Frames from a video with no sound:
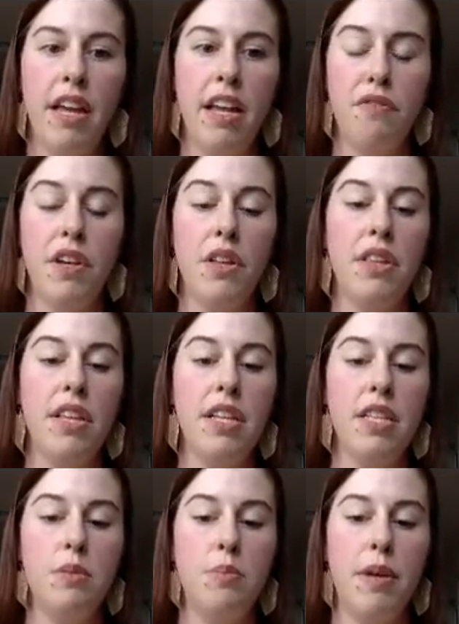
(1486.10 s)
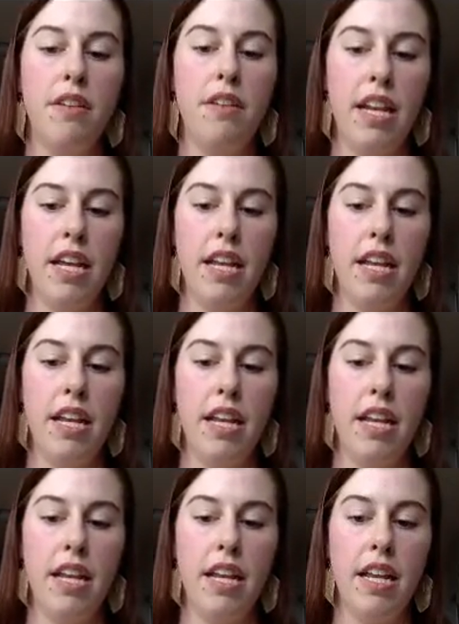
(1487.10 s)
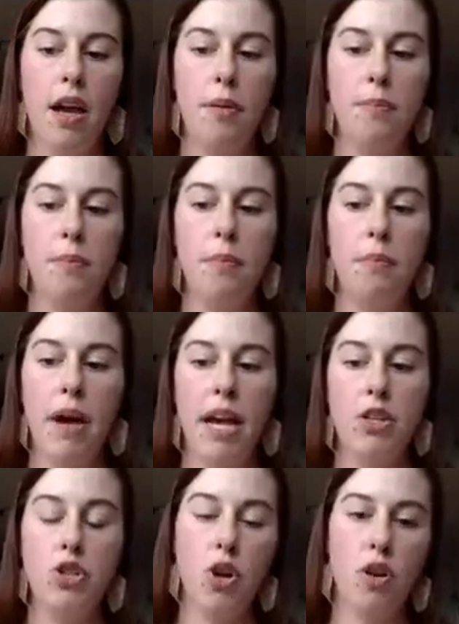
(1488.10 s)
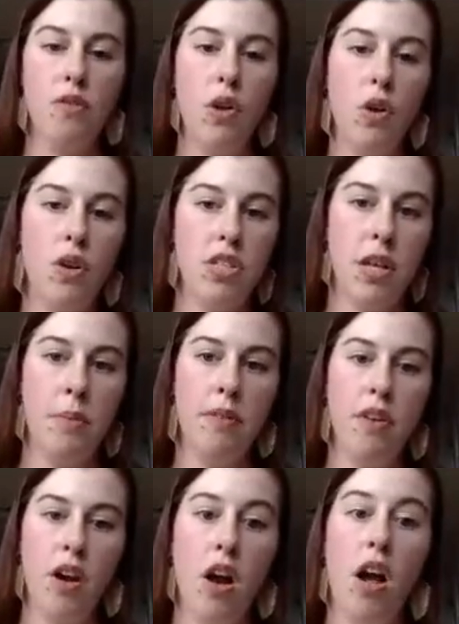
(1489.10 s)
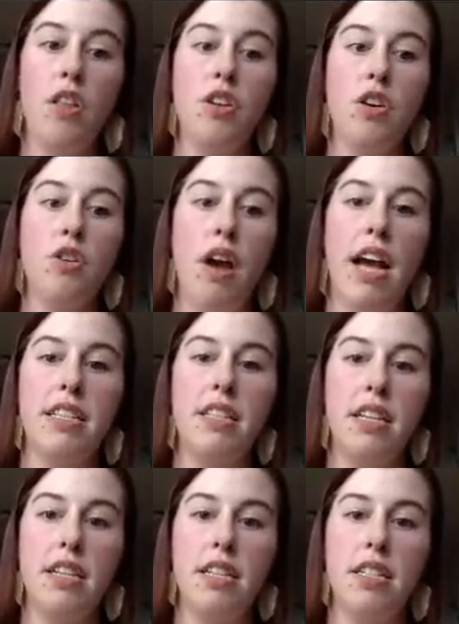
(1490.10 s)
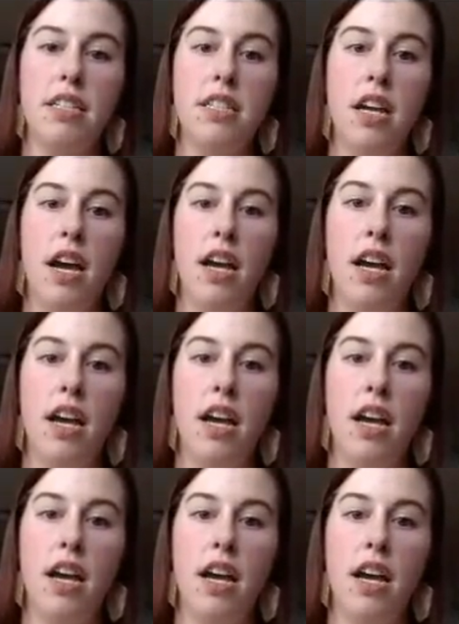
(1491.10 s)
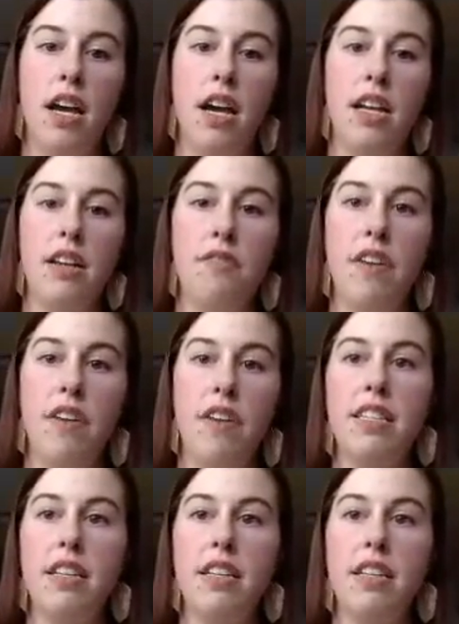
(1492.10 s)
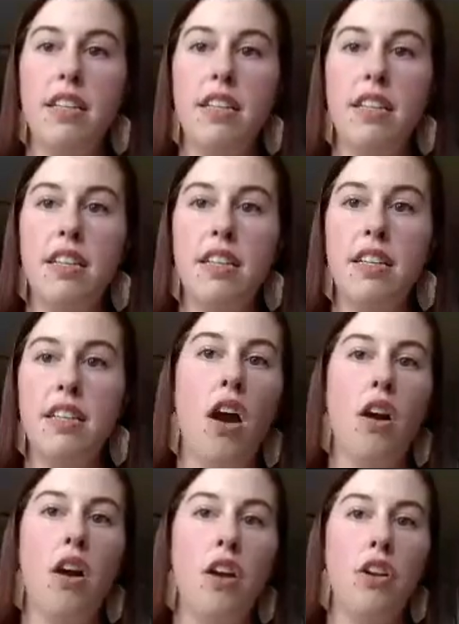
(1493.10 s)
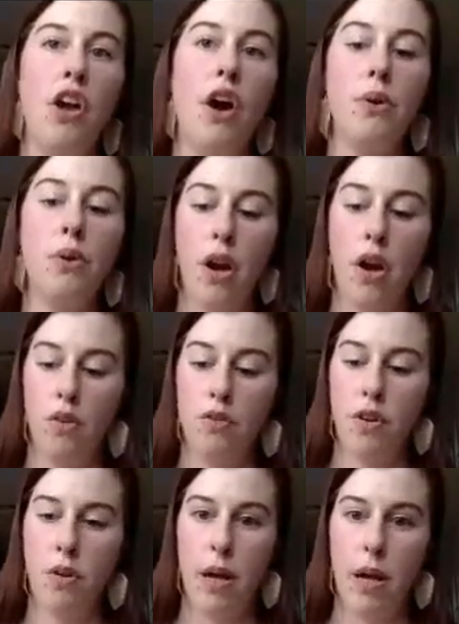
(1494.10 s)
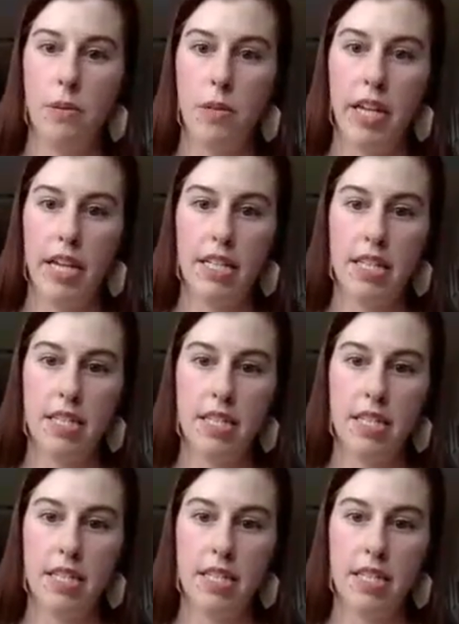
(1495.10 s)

field that's been invaded by chervil or some of our other grassland invasives here in Vermont are a no-go for bobolinks.